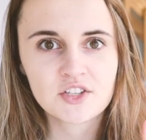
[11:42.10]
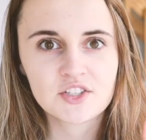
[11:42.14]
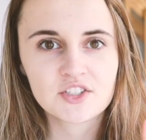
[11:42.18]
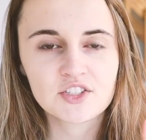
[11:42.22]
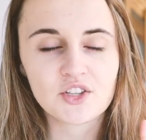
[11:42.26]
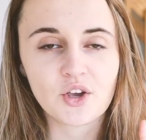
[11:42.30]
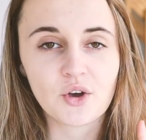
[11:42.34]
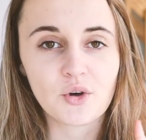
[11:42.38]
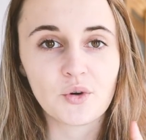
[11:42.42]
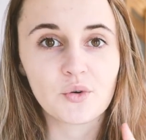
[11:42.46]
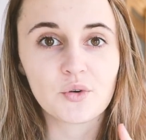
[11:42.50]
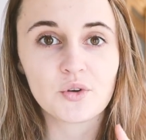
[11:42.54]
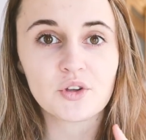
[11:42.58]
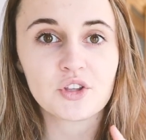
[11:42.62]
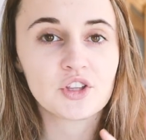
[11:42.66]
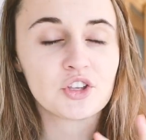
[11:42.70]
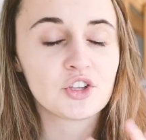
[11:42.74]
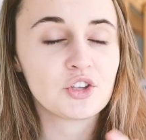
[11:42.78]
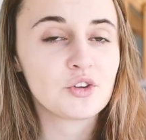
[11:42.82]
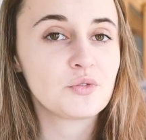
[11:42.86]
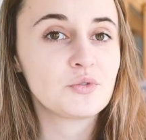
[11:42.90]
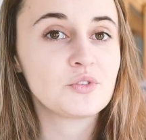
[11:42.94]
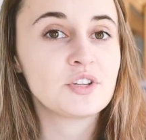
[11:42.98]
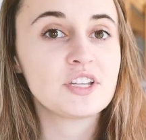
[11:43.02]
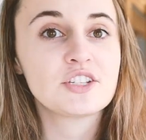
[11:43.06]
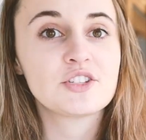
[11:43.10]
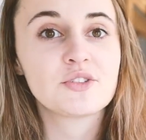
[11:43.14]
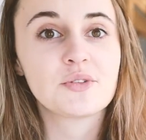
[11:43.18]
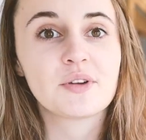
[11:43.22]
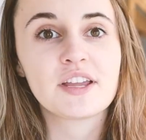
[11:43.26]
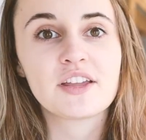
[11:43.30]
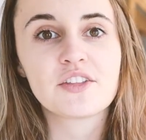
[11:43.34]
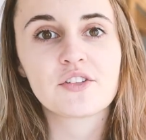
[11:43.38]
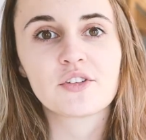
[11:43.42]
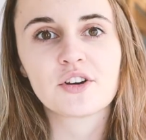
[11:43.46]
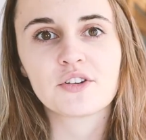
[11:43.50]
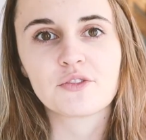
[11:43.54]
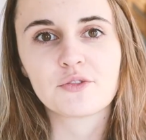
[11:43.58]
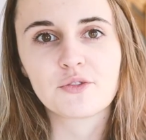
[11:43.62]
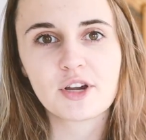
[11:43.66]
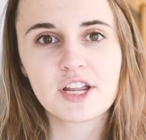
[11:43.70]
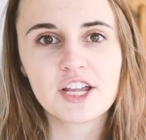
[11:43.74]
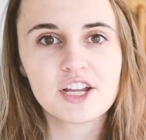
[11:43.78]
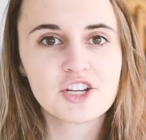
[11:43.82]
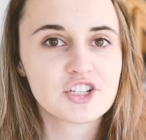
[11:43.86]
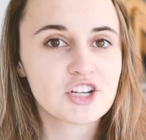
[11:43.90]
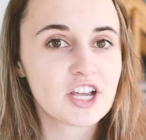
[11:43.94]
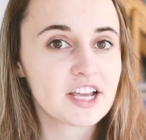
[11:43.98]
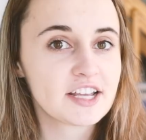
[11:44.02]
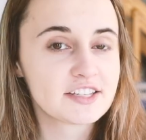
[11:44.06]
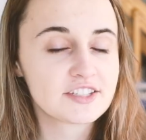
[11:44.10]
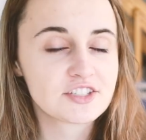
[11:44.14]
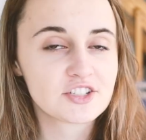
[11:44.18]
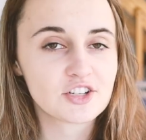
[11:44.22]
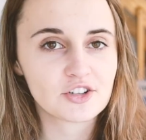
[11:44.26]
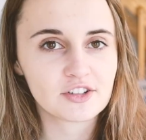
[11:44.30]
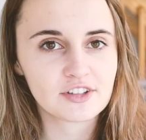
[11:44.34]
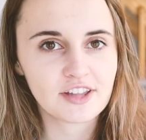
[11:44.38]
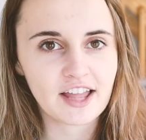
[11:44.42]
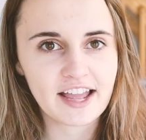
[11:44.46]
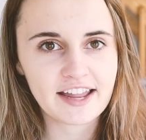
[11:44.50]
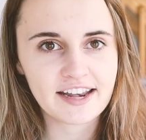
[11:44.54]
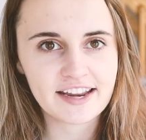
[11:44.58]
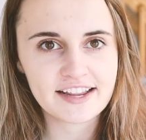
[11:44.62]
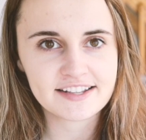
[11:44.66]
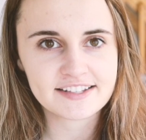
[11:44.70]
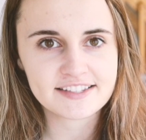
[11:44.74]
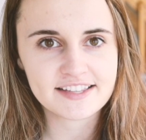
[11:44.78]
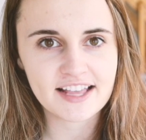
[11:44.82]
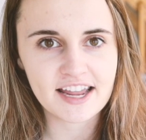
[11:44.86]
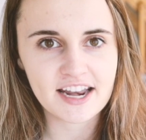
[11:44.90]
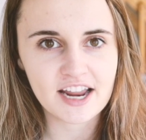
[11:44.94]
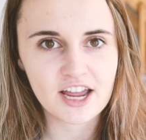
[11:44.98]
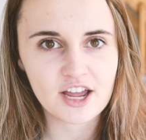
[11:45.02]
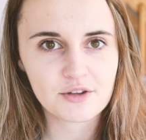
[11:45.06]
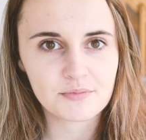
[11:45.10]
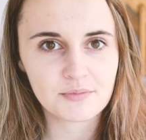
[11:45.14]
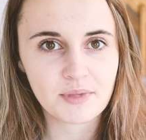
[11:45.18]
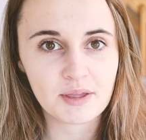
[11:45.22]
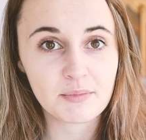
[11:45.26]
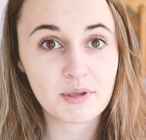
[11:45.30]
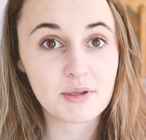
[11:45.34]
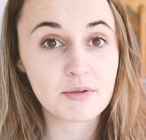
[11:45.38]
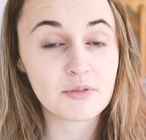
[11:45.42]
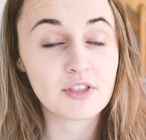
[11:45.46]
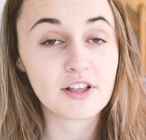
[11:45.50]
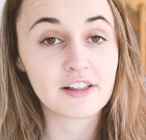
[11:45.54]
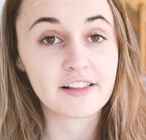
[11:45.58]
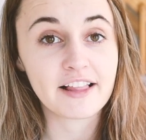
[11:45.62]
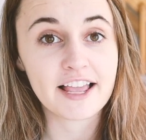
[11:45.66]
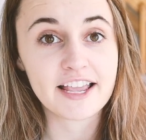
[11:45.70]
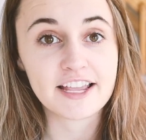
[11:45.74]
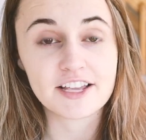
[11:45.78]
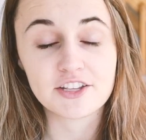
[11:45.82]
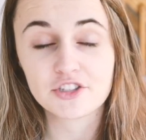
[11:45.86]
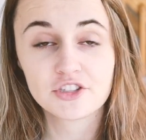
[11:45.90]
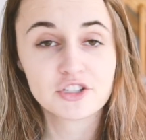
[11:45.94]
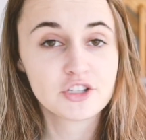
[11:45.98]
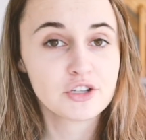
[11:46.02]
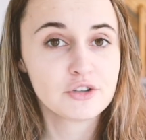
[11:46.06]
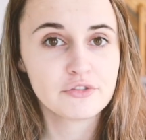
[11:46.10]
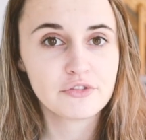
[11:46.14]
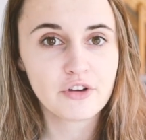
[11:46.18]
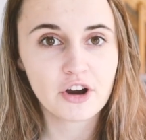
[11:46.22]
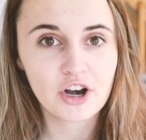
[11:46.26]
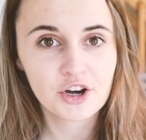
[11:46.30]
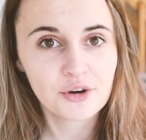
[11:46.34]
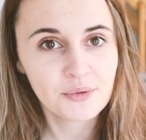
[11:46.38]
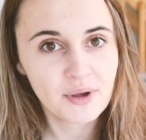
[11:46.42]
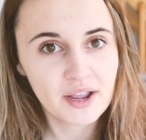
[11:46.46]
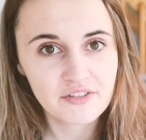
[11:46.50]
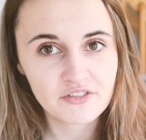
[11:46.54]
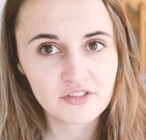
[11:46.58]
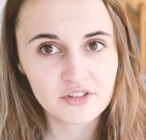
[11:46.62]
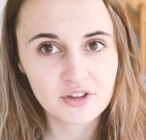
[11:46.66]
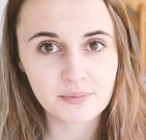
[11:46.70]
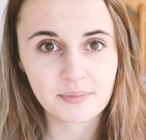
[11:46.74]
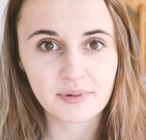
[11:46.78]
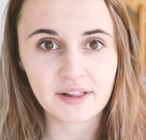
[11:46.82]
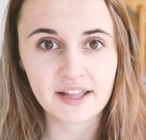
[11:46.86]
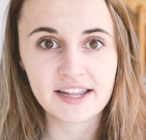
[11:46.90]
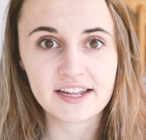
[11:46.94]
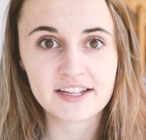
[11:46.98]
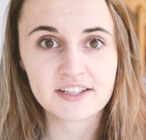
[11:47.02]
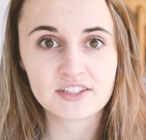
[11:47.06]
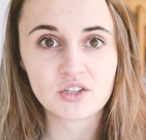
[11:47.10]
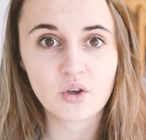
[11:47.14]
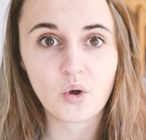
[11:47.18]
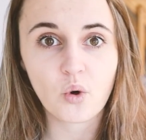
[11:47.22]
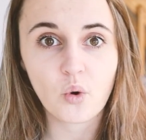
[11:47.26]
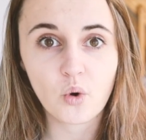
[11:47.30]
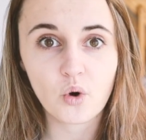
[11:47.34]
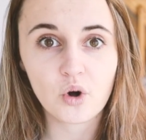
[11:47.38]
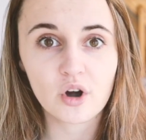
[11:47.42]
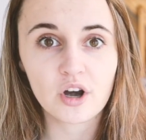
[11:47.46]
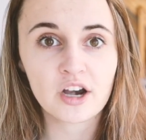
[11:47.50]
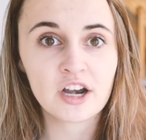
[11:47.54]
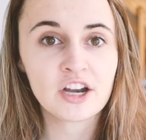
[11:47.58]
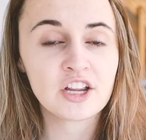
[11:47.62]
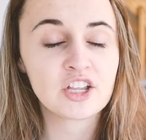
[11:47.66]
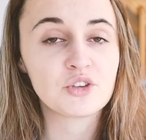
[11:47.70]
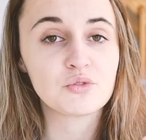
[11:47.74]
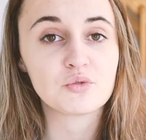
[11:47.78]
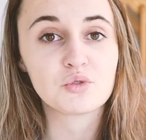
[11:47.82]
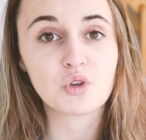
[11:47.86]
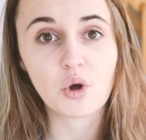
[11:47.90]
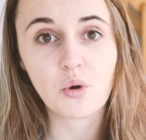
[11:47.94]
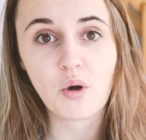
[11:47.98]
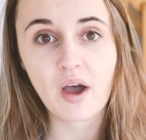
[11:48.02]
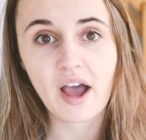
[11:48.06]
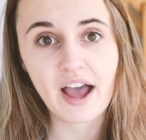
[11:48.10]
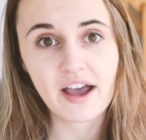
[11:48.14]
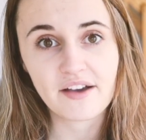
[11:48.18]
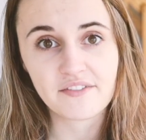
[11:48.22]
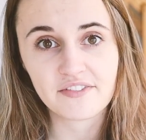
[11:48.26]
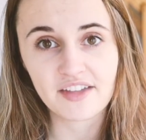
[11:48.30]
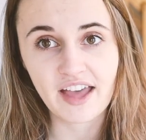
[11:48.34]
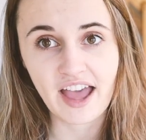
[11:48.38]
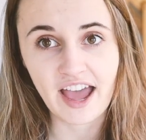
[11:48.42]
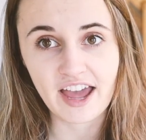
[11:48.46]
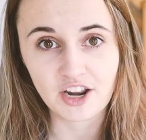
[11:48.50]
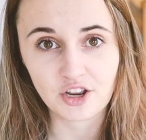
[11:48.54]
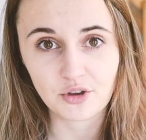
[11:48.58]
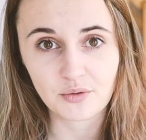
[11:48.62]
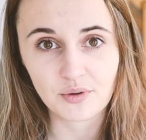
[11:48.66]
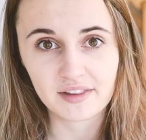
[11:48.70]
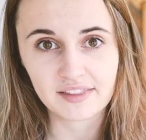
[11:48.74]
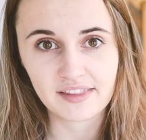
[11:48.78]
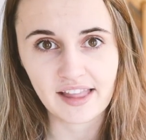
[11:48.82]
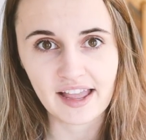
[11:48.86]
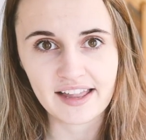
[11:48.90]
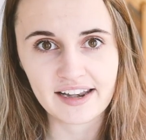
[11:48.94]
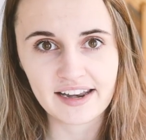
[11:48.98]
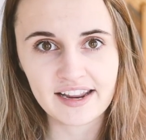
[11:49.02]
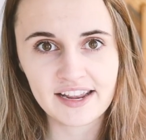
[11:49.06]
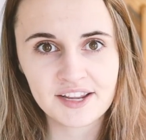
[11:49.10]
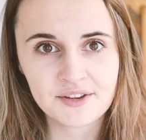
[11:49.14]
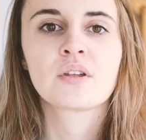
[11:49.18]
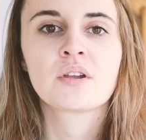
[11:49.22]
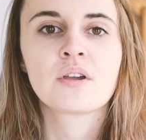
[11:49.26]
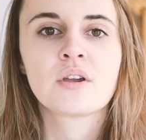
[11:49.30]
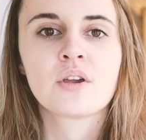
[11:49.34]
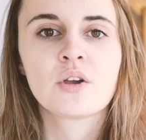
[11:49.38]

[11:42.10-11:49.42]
so you need to either readjust your lighting setup, maybe the light is too far away from the plants, or you don't have adequate lighting.